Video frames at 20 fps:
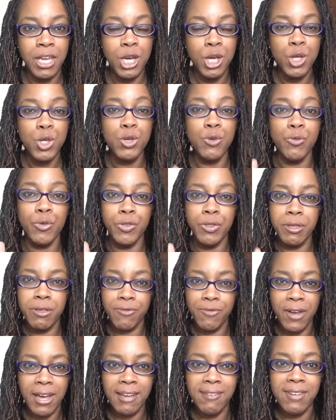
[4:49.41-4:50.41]
So for these
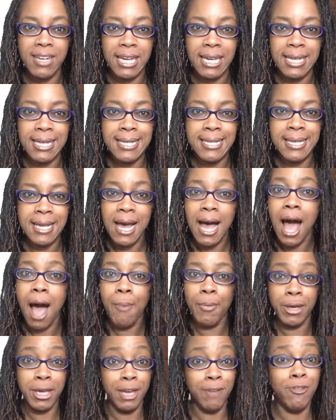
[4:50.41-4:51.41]
5 days, I'm
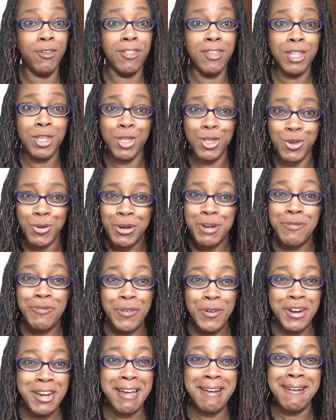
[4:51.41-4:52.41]
gonna give you this
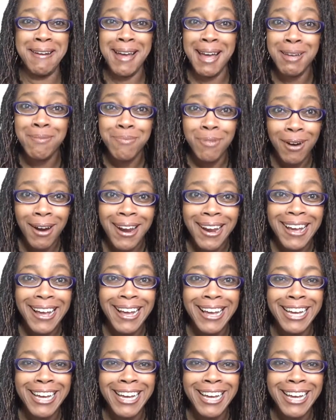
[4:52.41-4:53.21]
$24.99 break,